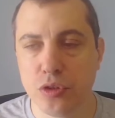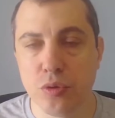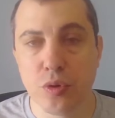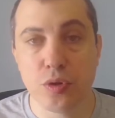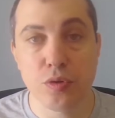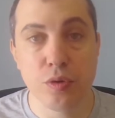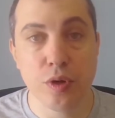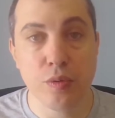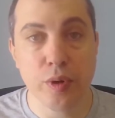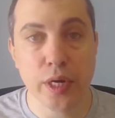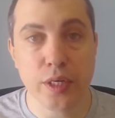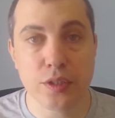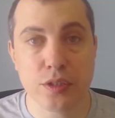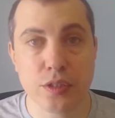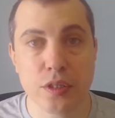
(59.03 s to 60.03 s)
2 or 3
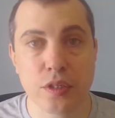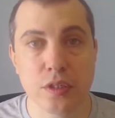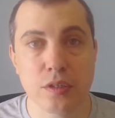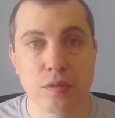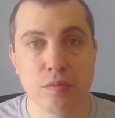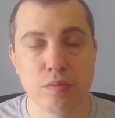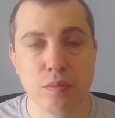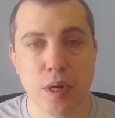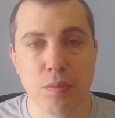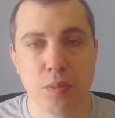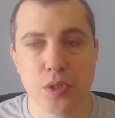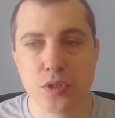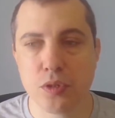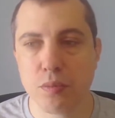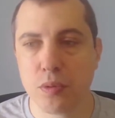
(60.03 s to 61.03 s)
ways that might
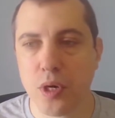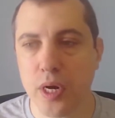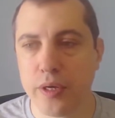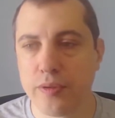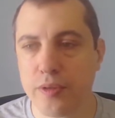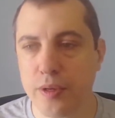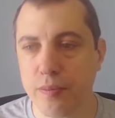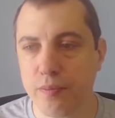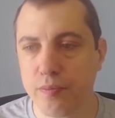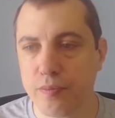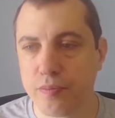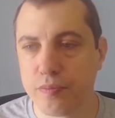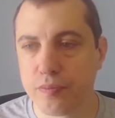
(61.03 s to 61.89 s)
be surprising.